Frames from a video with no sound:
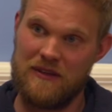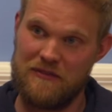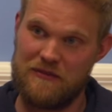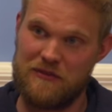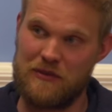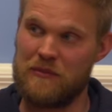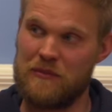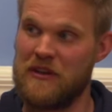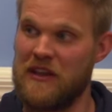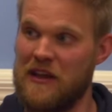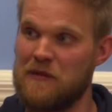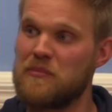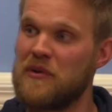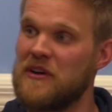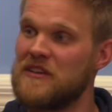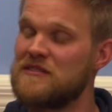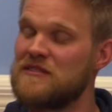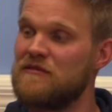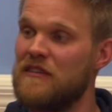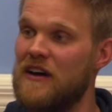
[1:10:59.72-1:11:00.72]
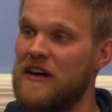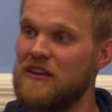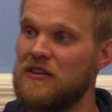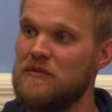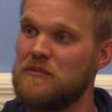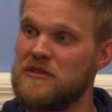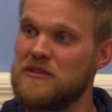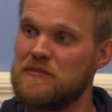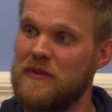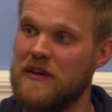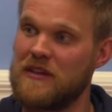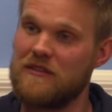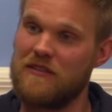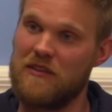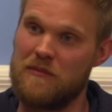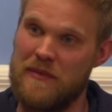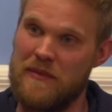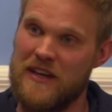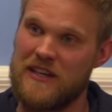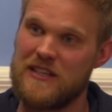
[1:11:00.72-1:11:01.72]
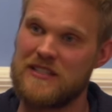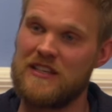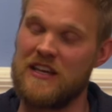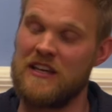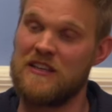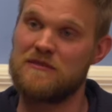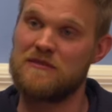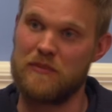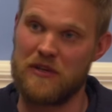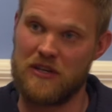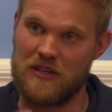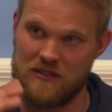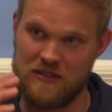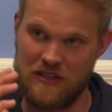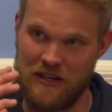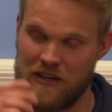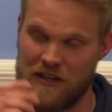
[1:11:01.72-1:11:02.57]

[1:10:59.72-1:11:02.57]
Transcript: from a net present value perspective, it makes sense because it